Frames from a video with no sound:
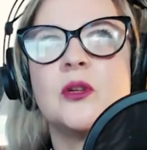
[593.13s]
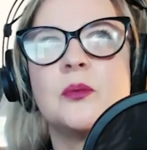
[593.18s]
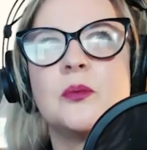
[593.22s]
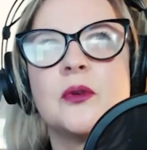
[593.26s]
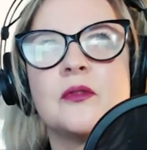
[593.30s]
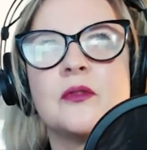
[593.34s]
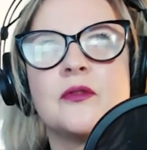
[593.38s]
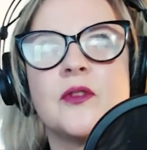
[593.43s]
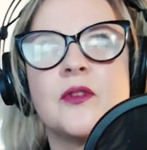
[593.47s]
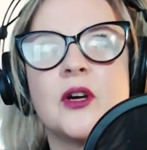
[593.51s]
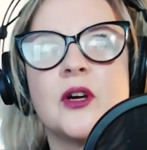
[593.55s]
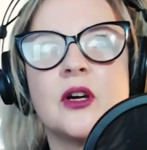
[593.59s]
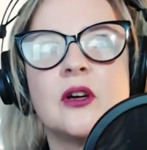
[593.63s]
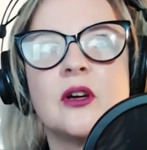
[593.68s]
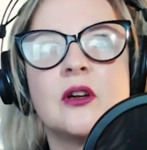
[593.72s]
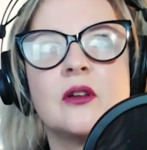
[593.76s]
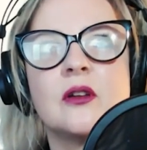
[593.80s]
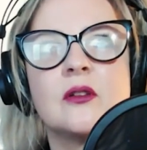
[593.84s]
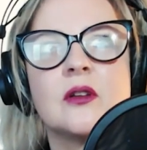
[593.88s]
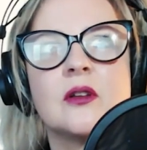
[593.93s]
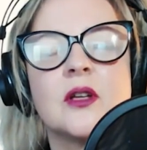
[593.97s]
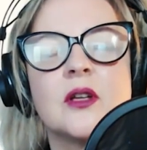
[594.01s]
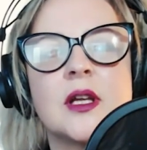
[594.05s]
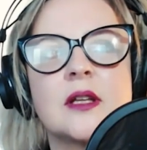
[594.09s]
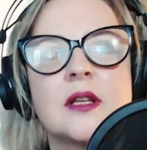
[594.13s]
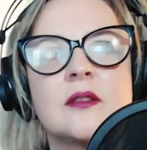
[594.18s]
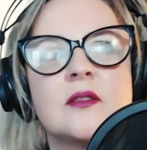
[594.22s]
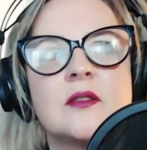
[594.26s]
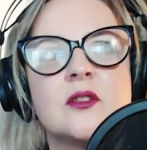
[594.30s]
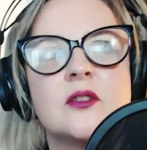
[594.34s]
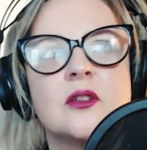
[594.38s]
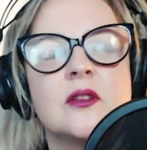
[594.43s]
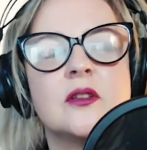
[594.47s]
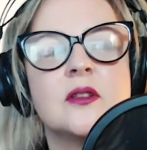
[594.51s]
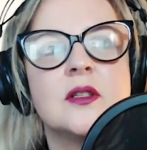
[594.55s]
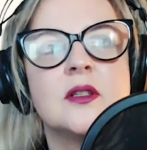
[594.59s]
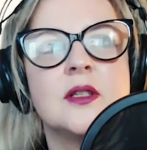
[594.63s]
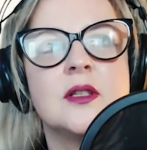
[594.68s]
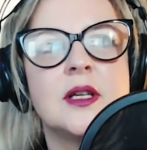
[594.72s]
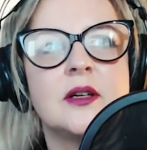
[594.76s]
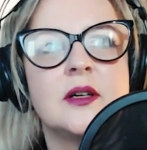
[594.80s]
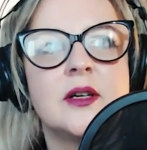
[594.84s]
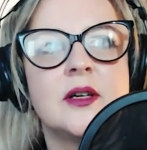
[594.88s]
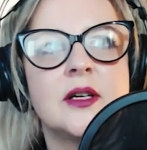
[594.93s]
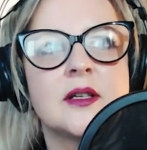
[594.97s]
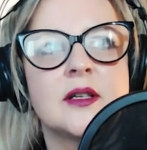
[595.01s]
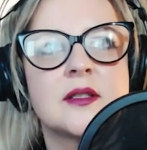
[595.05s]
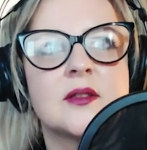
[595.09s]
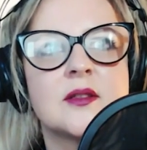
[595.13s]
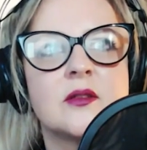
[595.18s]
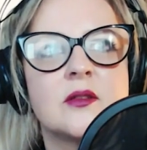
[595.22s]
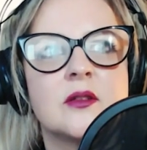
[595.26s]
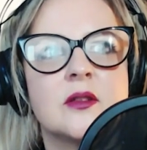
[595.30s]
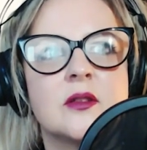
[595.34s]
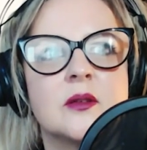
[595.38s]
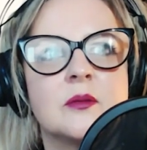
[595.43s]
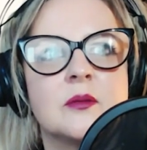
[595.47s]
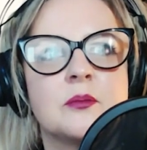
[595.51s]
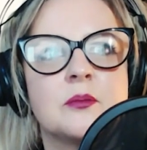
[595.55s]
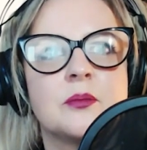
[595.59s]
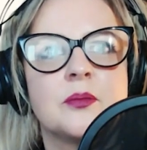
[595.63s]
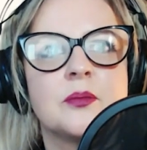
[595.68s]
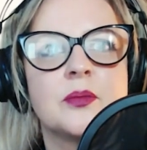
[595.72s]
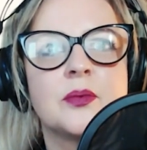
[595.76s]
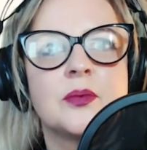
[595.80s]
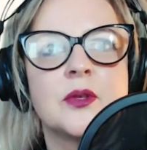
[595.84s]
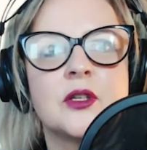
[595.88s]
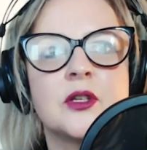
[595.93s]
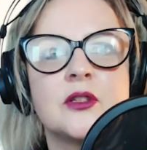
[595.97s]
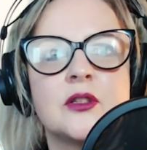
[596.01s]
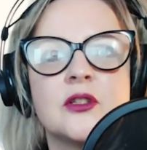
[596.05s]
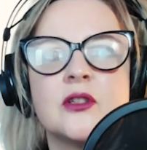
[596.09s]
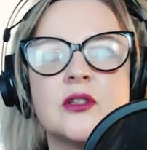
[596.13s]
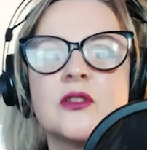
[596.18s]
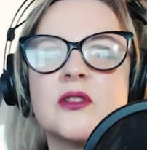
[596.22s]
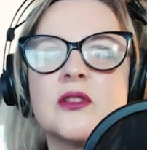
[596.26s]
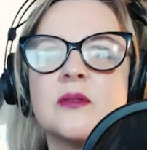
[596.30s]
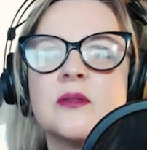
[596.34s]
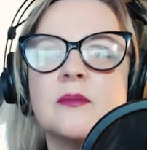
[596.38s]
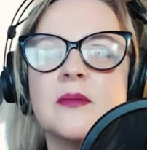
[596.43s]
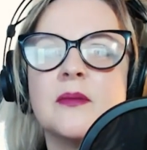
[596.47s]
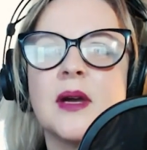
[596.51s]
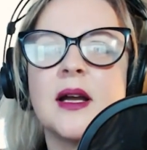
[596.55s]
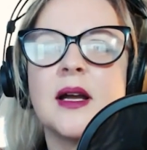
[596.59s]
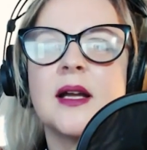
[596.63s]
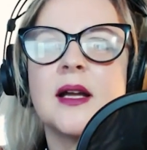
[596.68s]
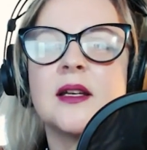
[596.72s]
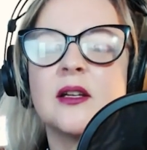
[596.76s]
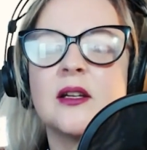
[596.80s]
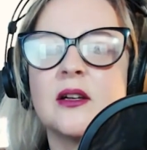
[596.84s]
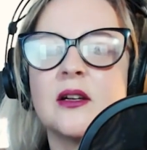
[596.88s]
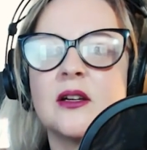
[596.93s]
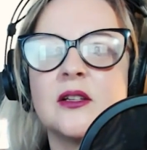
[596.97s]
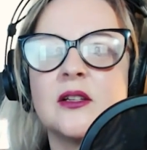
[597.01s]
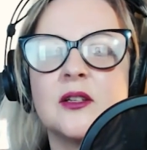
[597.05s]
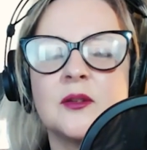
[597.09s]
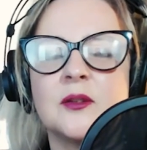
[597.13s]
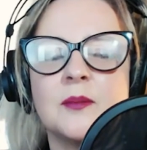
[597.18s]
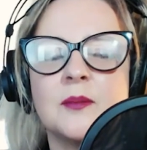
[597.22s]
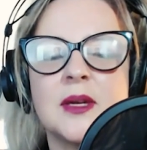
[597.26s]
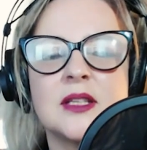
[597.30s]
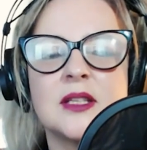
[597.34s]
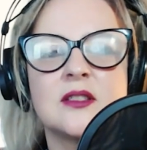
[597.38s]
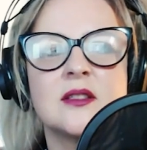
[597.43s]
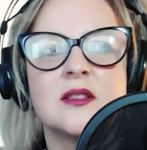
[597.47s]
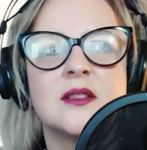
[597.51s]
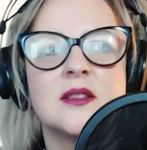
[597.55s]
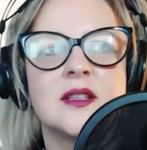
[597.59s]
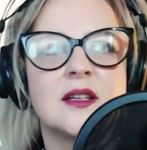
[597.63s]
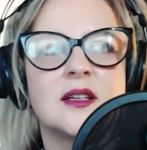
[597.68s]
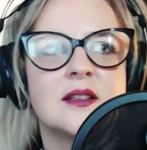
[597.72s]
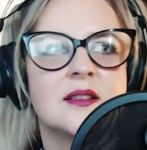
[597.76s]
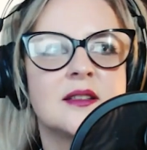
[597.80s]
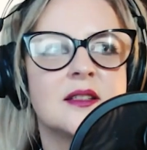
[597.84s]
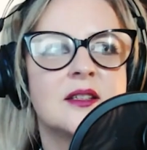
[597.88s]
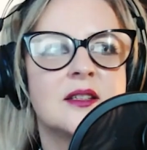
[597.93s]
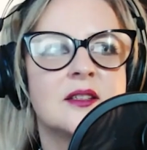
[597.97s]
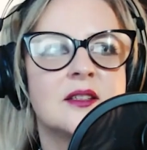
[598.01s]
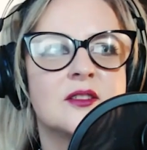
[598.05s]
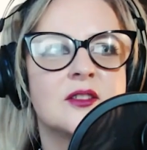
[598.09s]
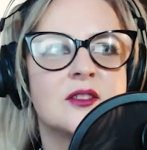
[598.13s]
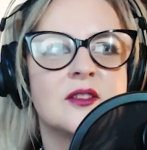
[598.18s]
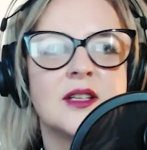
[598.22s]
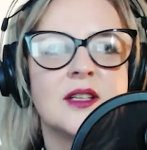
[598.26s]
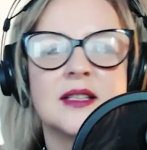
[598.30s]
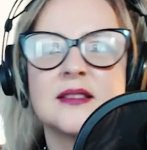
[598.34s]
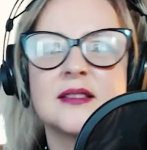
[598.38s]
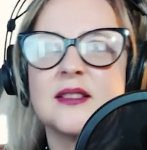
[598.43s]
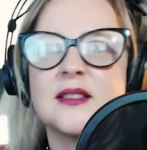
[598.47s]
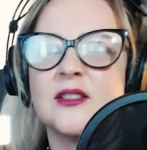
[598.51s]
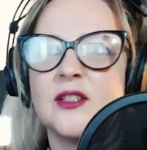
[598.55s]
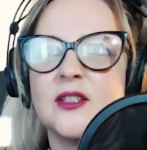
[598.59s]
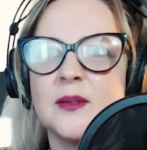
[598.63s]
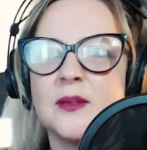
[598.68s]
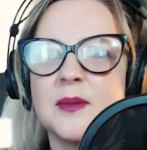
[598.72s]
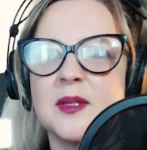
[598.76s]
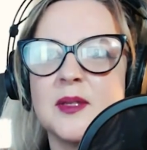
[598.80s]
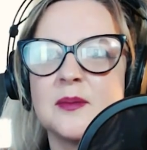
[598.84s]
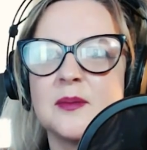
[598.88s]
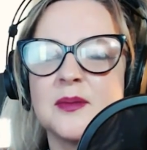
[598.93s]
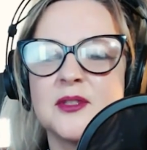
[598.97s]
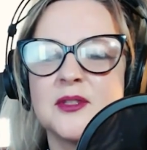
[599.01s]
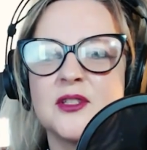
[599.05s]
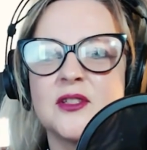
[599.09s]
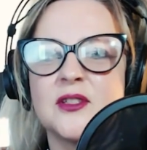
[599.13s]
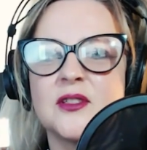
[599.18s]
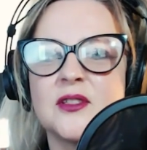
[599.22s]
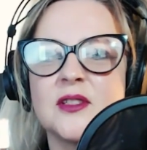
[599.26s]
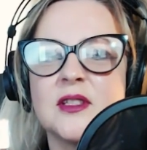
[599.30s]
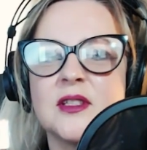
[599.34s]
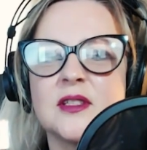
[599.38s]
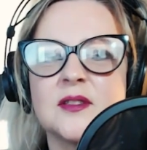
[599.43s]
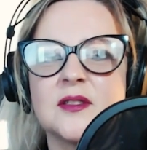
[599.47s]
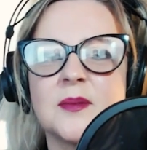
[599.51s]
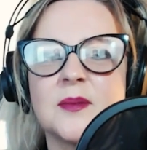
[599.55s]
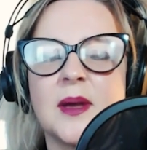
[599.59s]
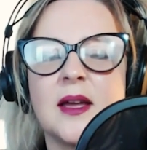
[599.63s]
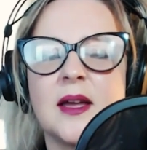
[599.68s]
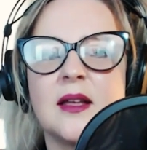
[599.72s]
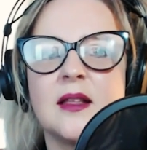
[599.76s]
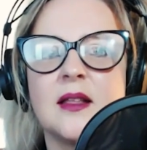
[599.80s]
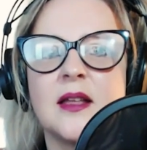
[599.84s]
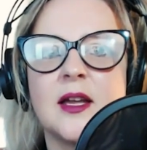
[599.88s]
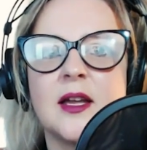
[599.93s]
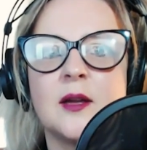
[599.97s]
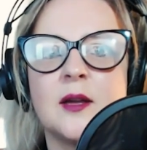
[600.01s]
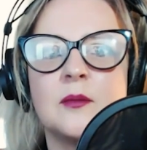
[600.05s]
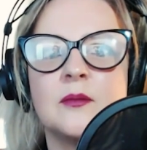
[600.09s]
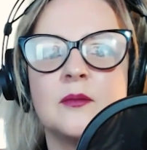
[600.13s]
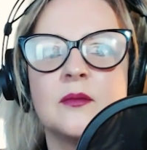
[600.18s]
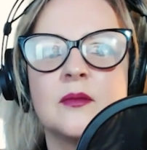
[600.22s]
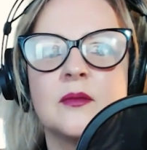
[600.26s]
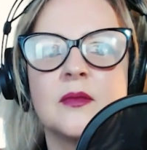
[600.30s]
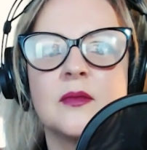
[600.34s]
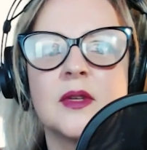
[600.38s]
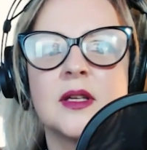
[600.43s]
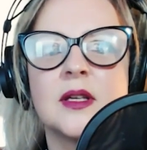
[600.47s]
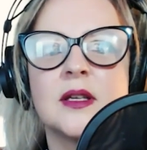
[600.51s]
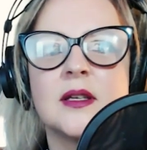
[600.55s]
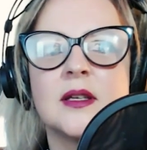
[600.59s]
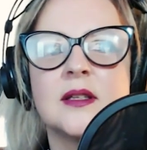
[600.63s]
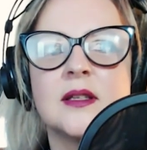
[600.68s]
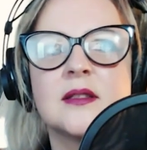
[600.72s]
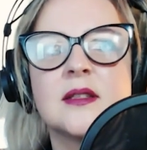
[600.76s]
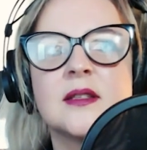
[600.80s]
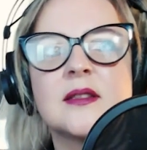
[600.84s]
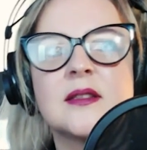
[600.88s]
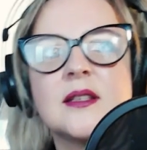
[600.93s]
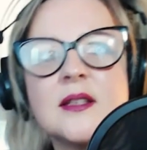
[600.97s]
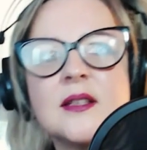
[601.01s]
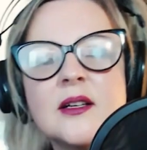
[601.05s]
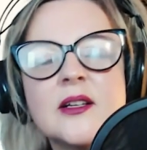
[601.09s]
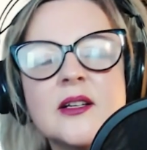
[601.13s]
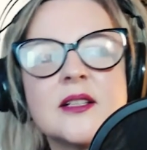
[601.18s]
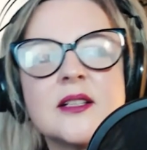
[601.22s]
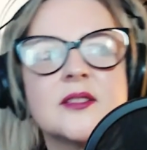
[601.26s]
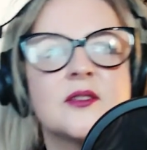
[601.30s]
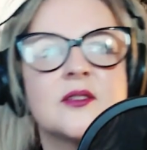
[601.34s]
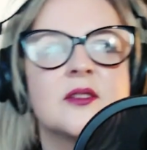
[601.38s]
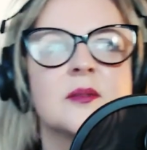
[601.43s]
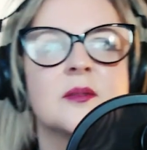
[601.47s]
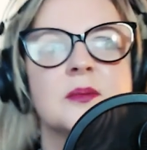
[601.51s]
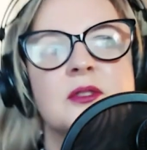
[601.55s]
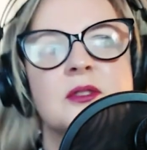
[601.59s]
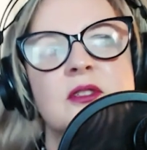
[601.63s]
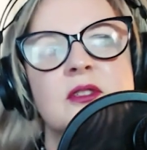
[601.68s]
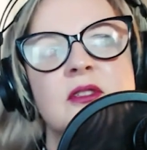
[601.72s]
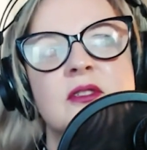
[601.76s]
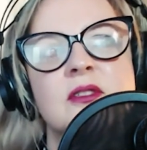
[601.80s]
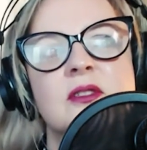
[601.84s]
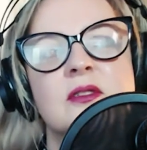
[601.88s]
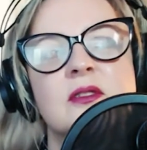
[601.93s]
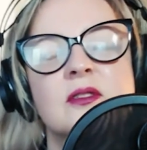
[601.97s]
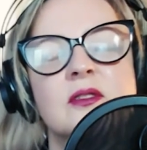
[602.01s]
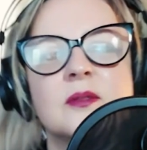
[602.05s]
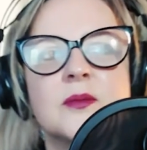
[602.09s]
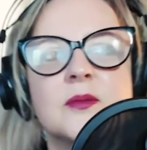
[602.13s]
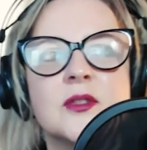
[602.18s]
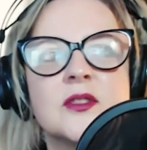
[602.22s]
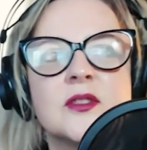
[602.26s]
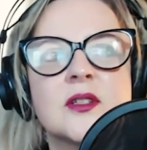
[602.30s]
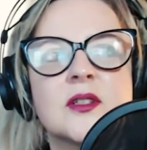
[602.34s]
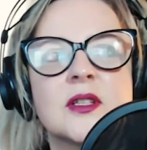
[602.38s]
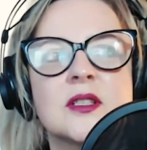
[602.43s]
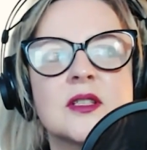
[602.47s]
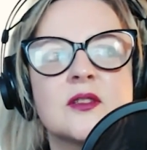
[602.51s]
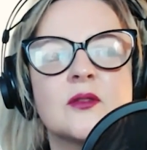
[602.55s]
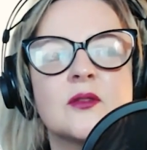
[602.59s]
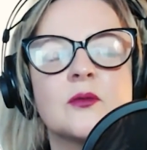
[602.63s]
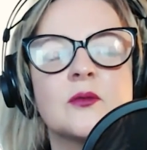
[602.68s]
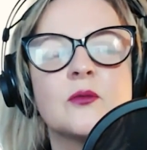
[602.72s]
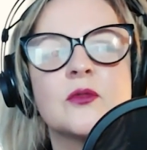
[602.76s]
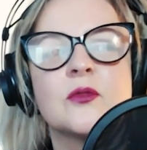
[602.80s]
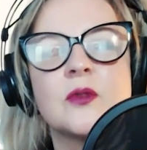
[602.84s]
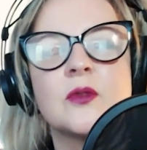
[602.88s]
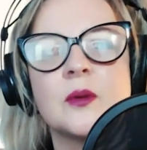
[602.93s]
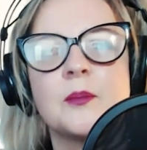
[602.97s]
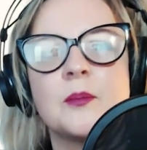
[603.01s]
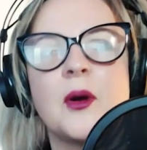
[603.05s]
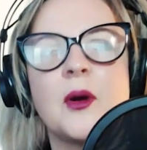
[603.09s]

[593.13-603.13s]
you prefer like doing the lyrics or the producing behind it? I heard you mentioned there that you do like to do a bit of producing as well. Is it the lyrics or the producing or the music? Is there a